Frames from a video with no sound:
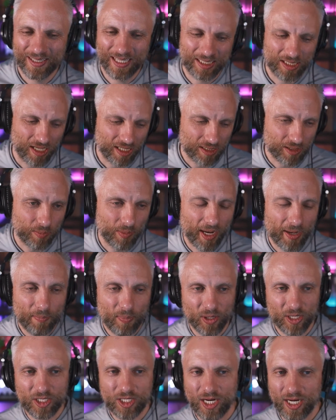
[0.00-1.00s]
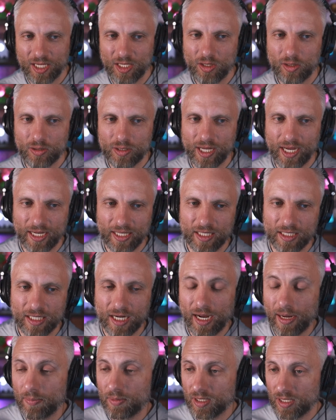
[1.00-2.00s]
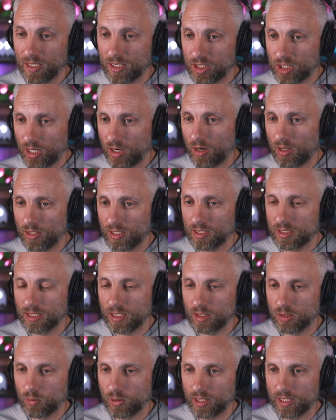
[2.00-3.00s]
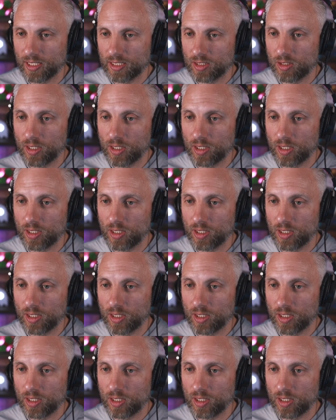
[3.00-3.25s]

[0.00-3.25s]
awesome. I appreciate you taking the time to share all these things with us.